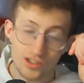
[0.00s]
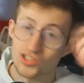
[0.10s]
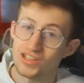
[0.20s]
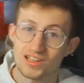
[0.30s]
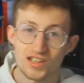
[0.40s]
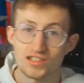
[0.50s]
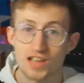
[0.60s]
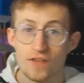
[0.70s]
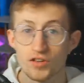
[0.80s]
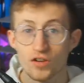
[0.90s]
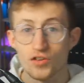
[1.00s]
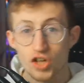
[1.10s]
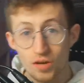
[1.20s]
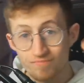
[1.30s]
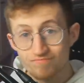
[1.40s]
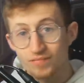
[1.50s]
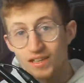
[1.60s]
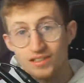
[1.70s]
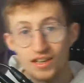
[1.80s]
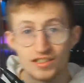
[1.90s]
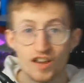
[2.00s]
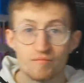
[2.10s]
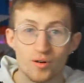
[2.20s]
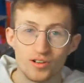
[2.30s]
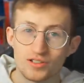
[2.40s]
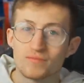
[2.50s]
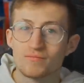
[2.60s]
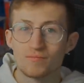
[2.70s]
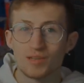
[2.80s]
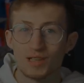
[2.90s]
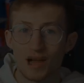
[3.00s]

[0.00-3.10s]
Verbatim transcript: I'll see you guys next time for another video, and stay safe, boys. Peace